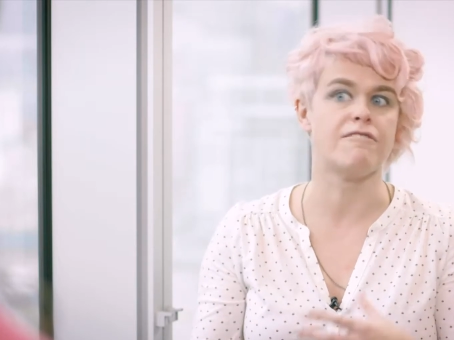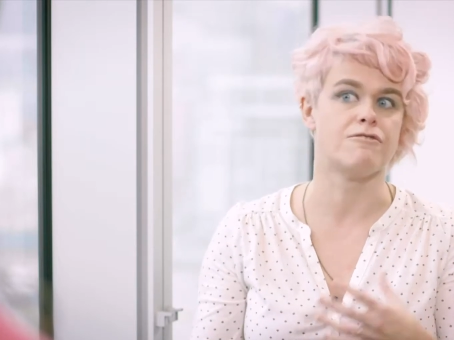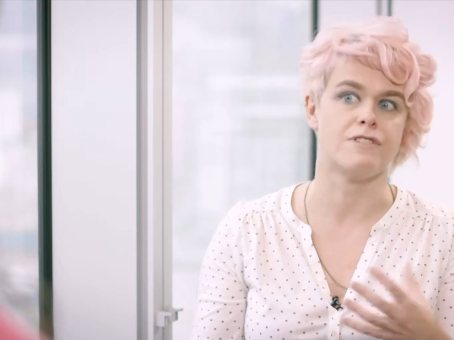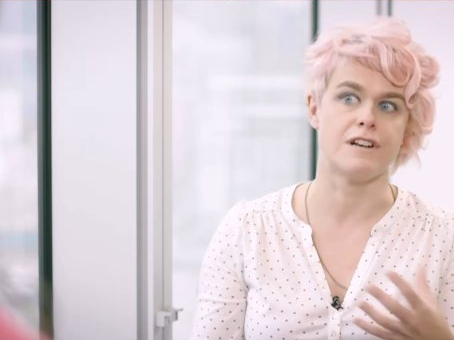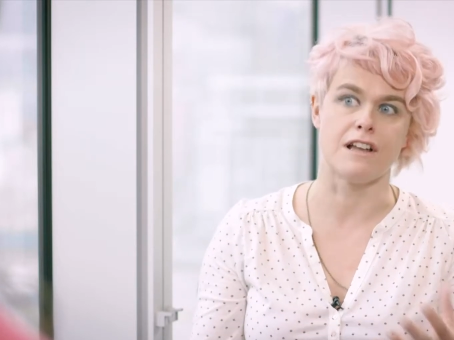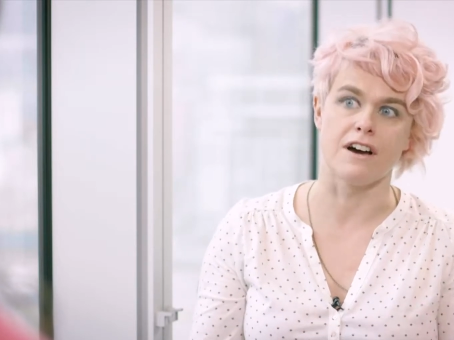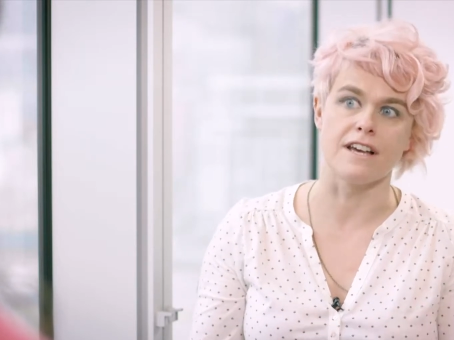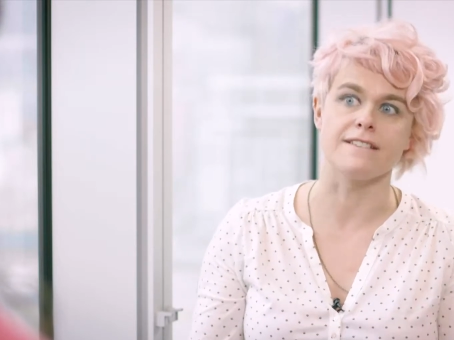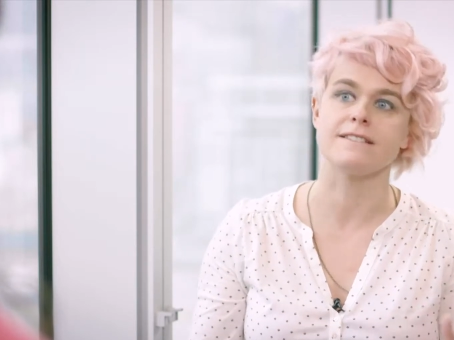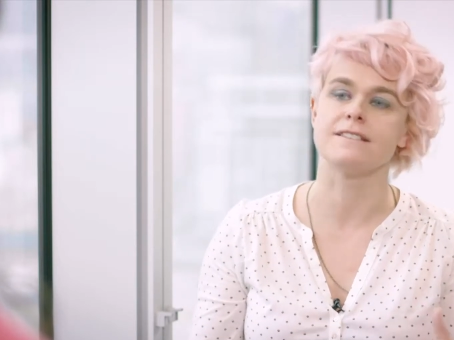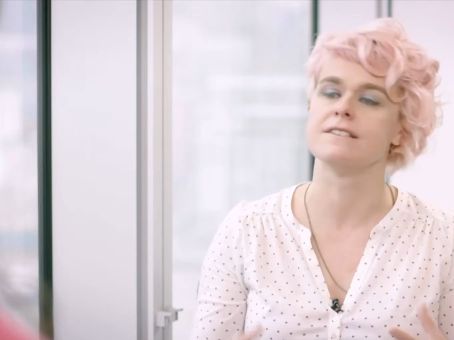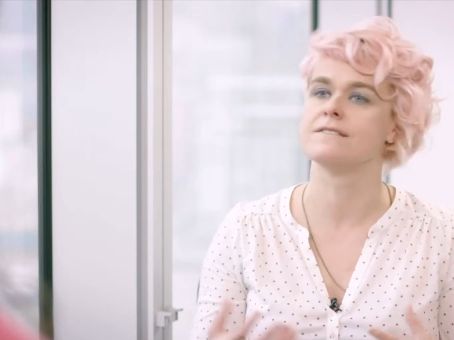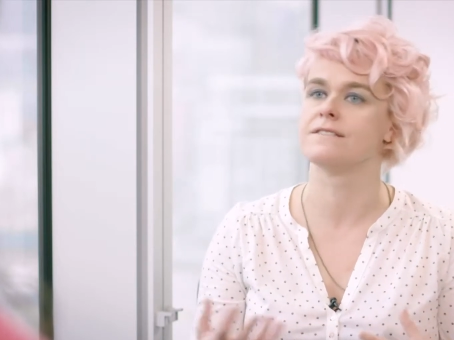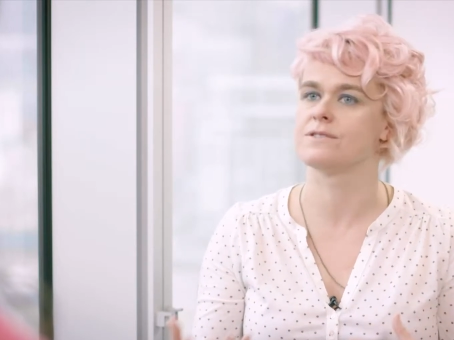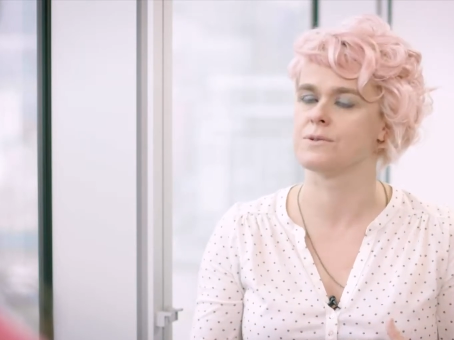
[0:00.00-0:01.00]
or a
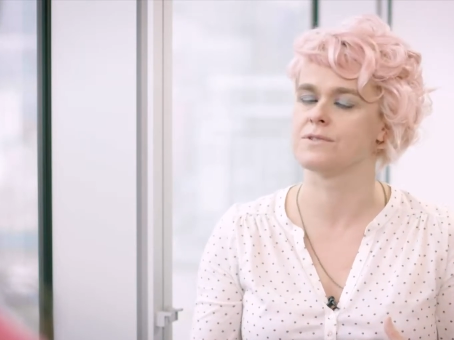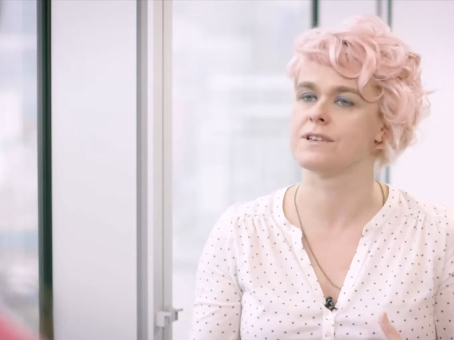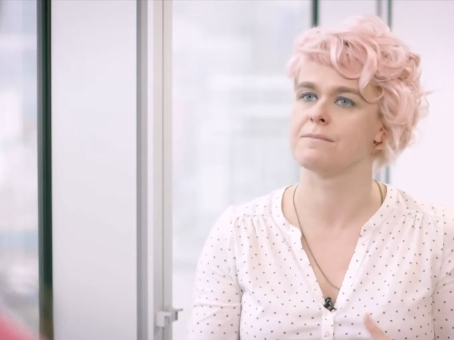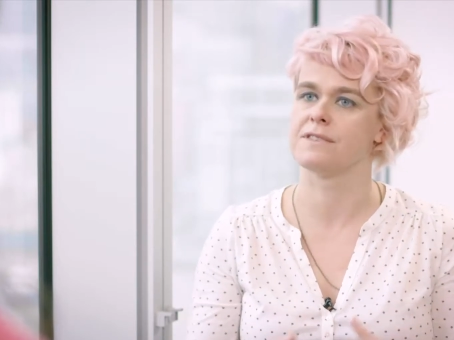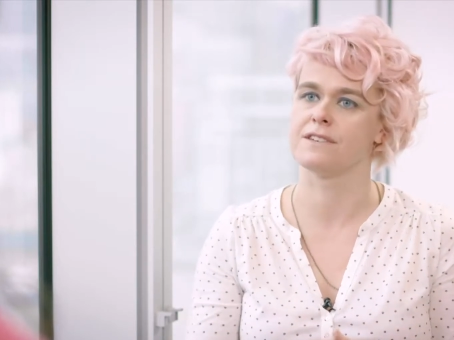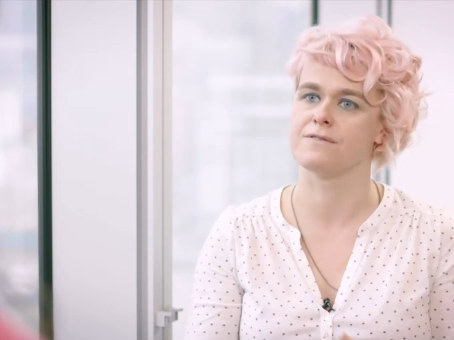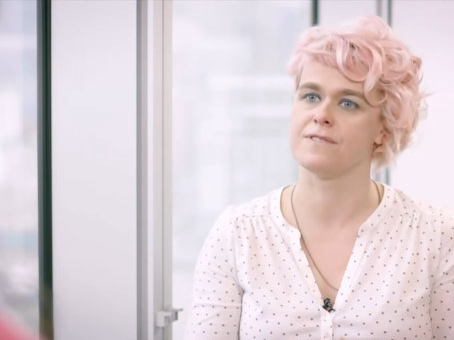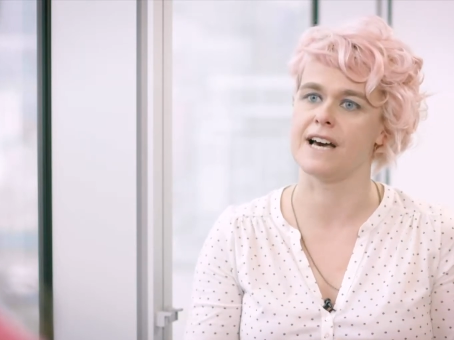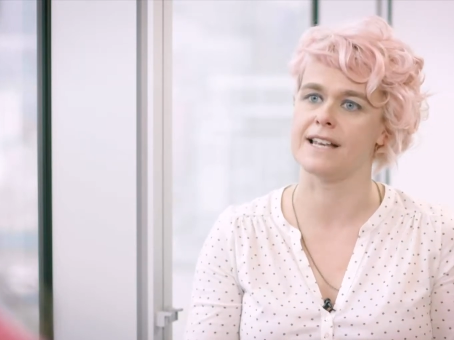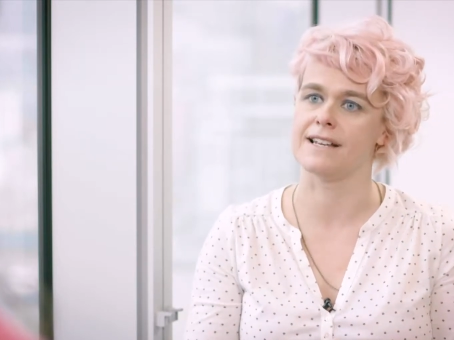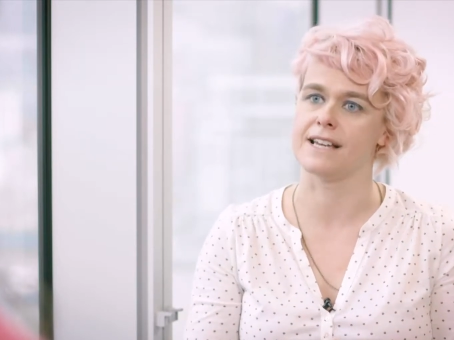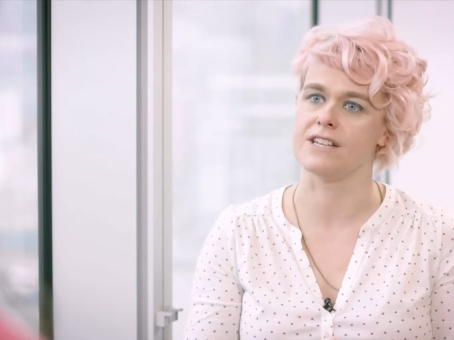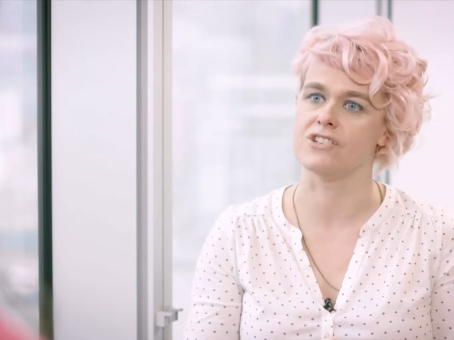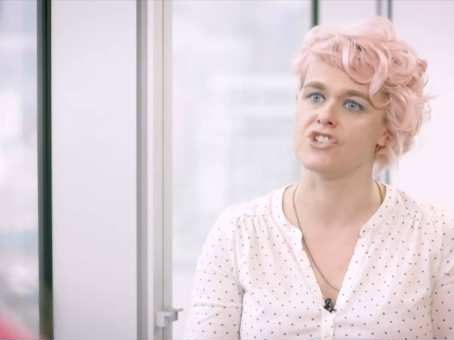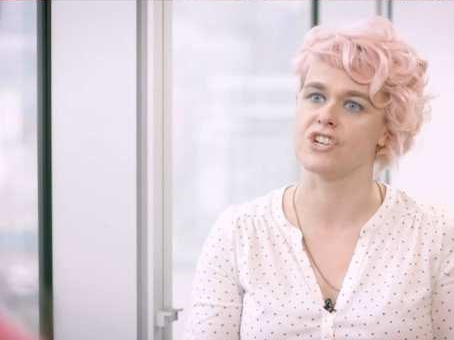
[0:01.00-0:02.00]
license or something of that
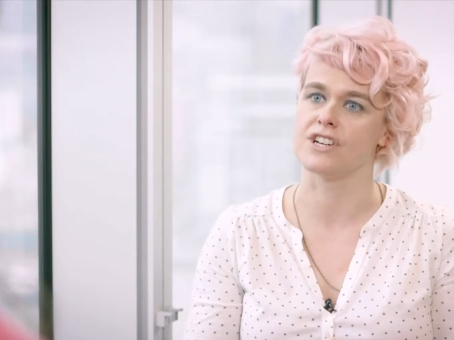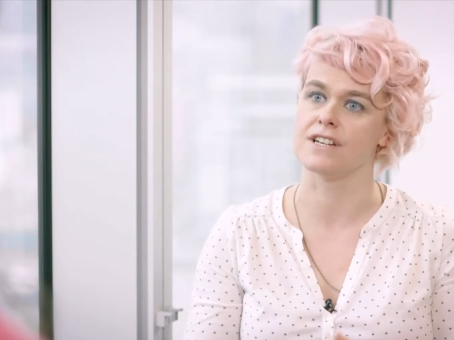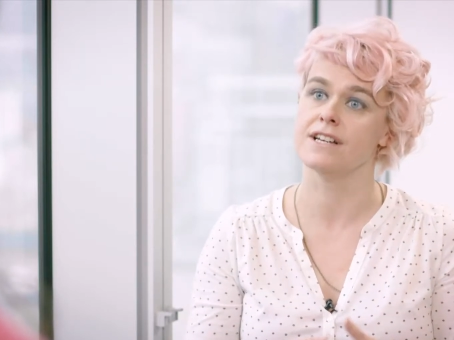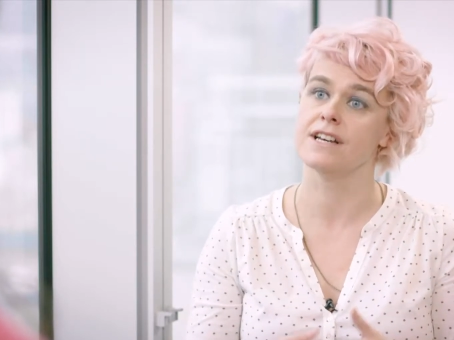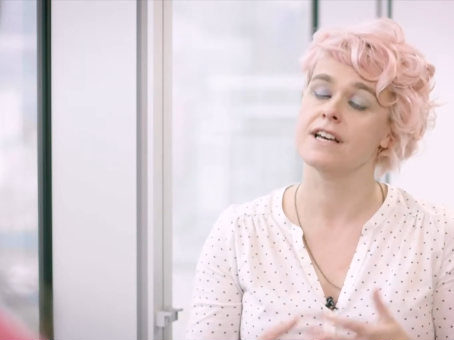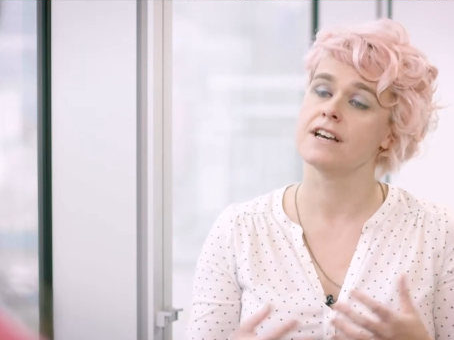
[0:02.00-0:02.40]
nature,